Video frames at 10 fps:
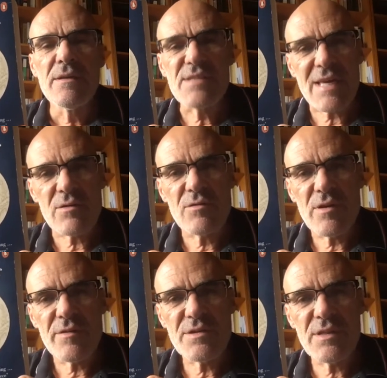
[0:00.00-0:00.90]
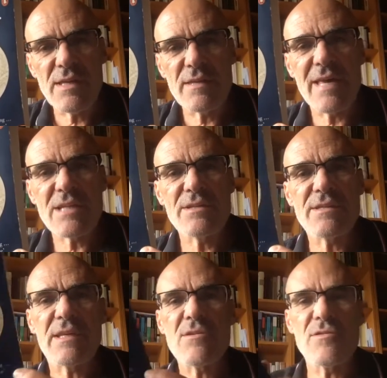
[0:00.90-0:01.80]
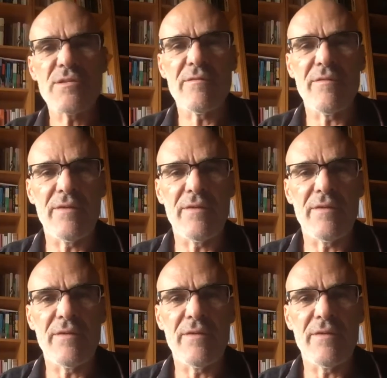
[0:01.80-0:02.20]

Secretary of State and National Security